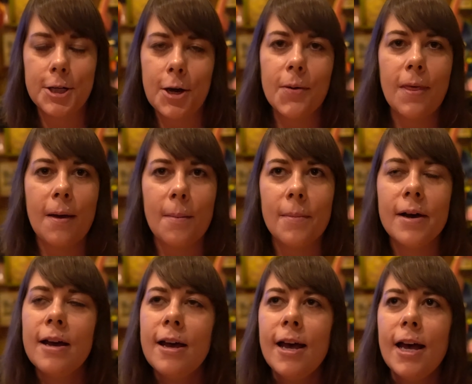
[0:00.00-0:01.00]
show them.
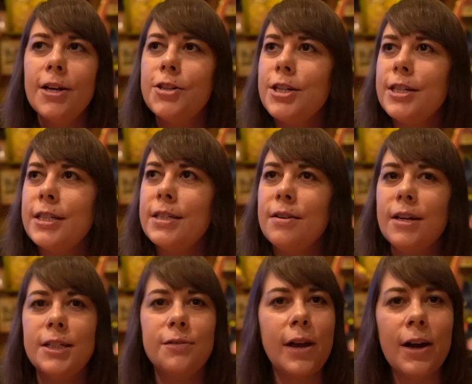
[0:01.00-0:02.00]
It's just,
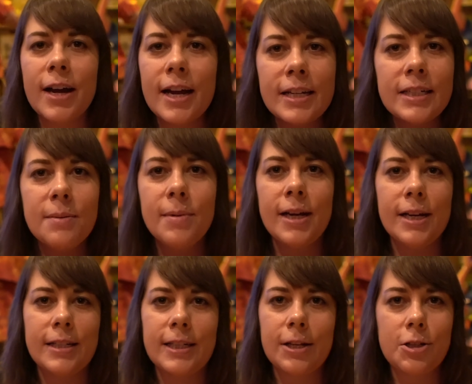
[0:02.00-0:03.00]
it's very intimate,
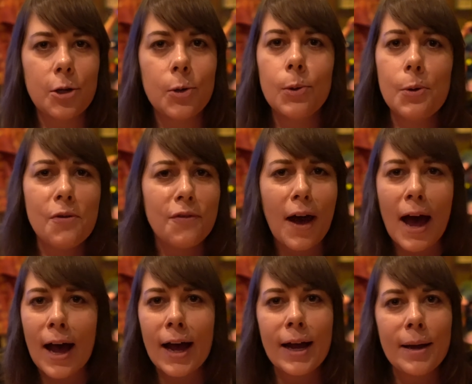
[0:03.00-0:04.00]
it's such a cool
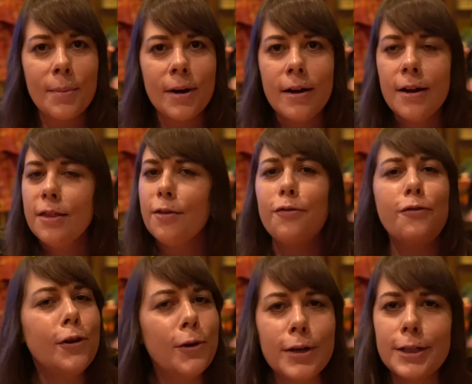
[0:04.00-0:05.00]
vibe, the
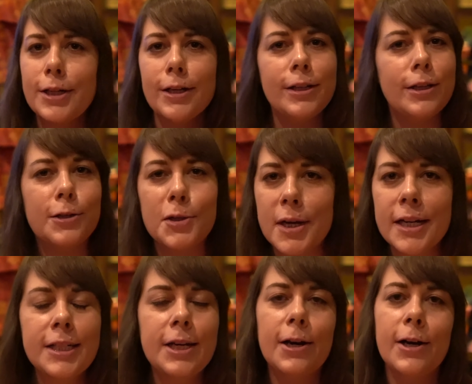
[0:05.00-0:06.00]
food is good, the
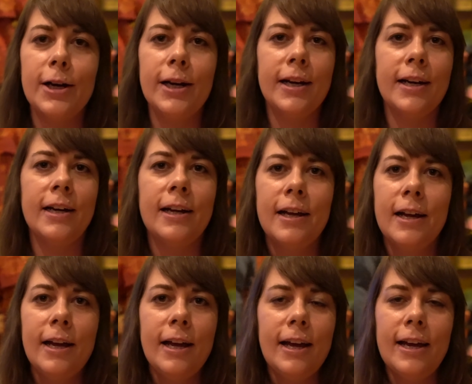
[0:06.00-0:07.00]
drinks are good,
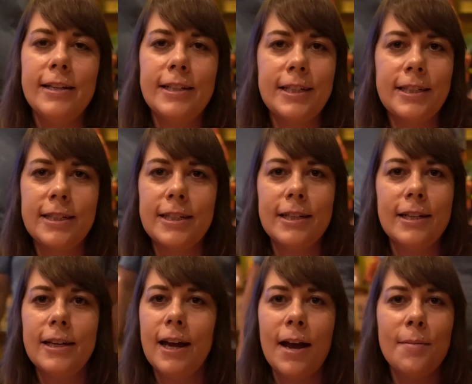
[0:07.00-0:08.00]
it's,
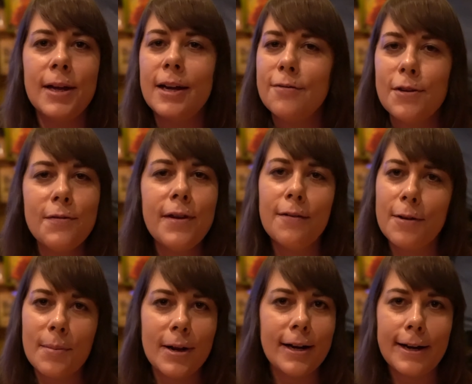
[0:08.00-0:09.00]
I mean, if you've
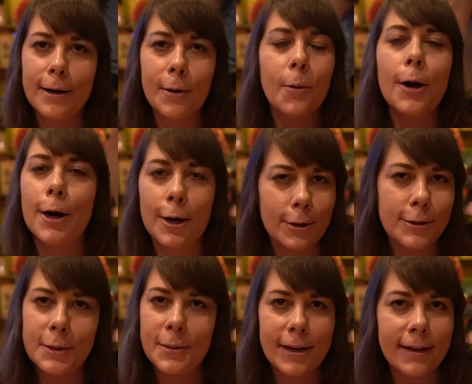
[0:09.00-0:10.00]
never been here, what are you
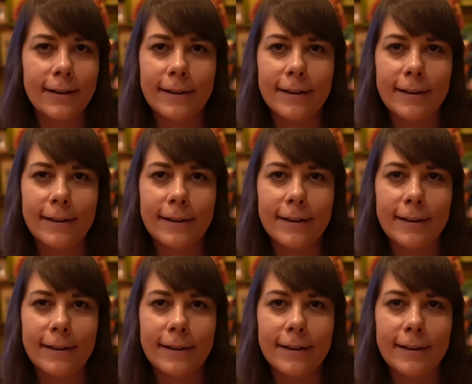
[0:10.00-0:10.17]
doing?